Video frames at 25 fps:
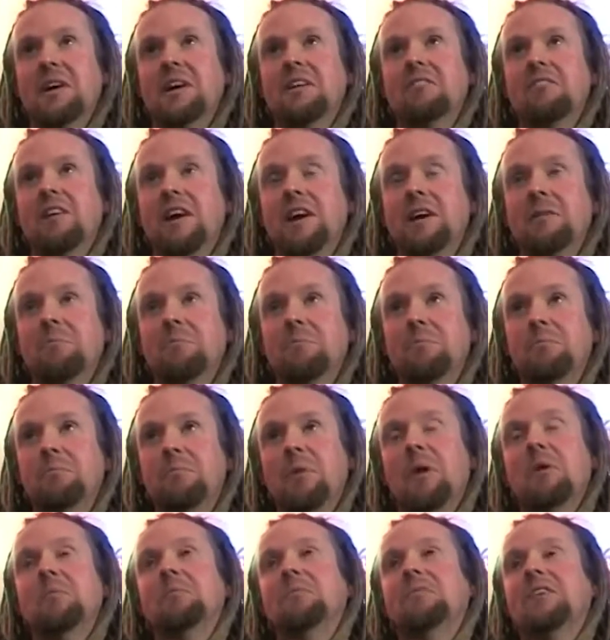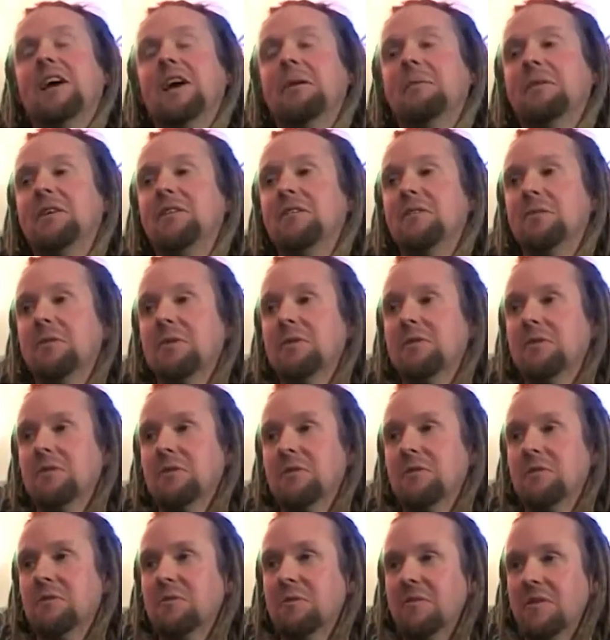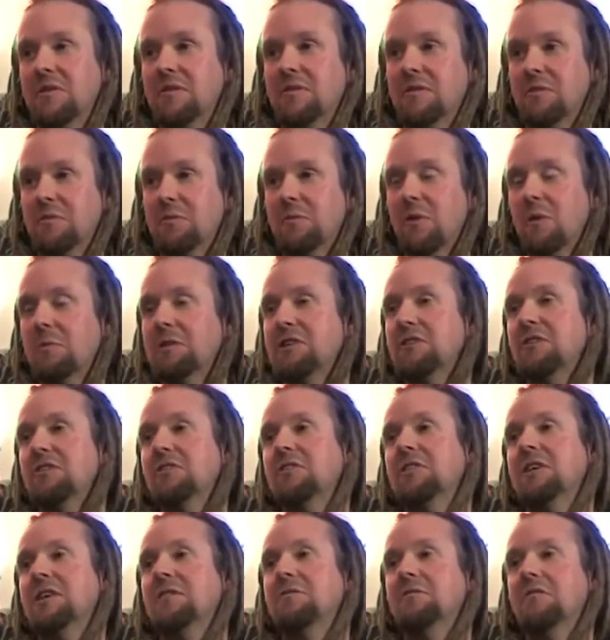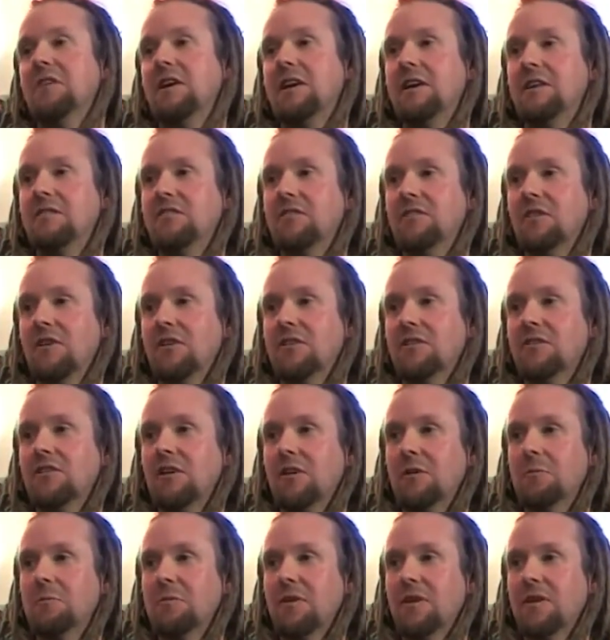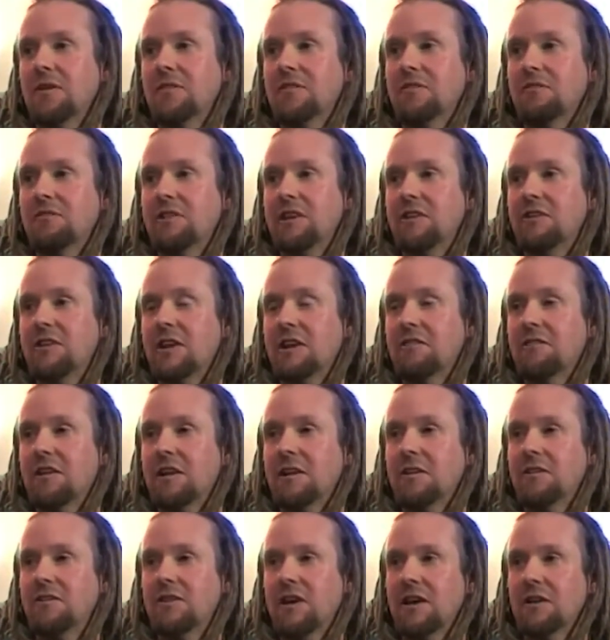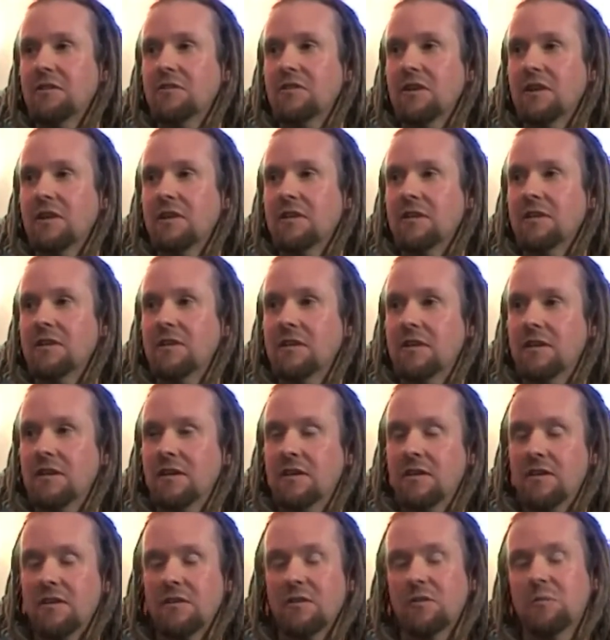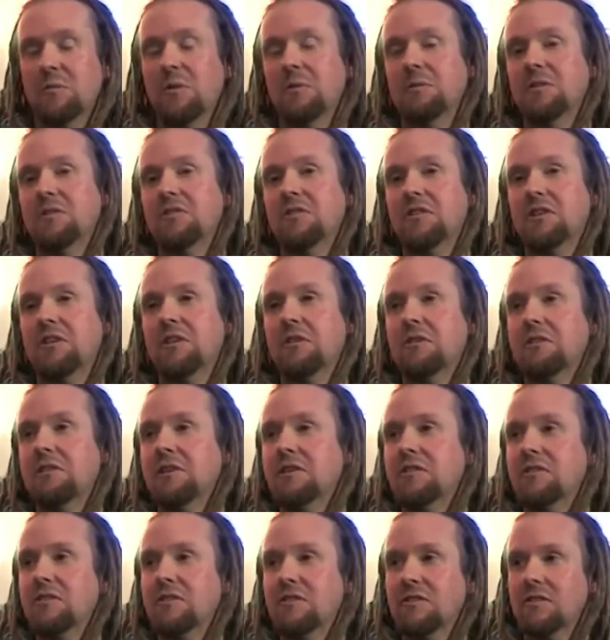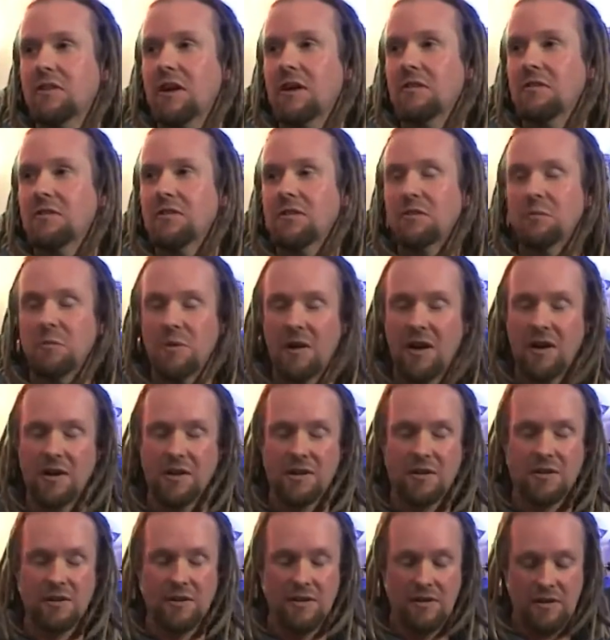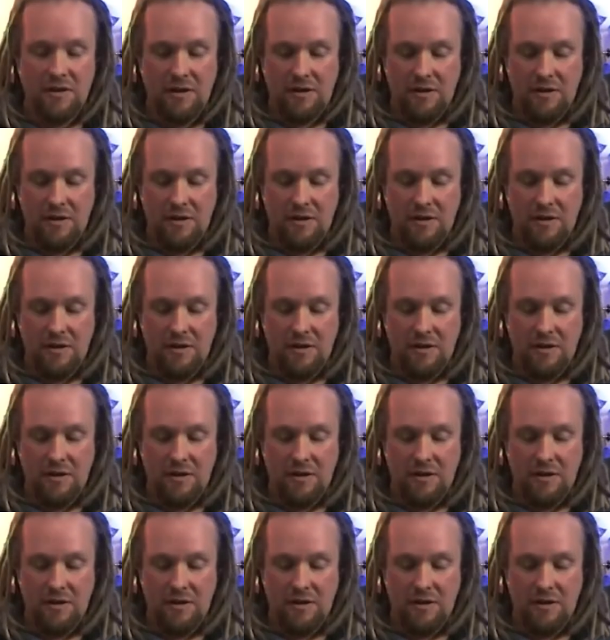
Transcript: IRA bomb damage, which was, was probably just an in, inside job, like to regenerate yeah. the town centre. It was probably security services planted